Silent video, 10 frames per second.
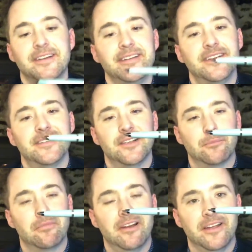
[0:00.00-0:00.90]
Does look
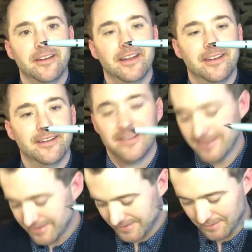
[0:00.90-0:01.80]
brilliant
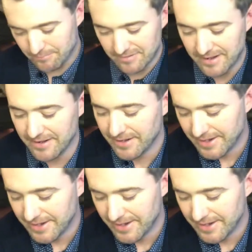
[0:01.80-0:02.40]
does look brilliant.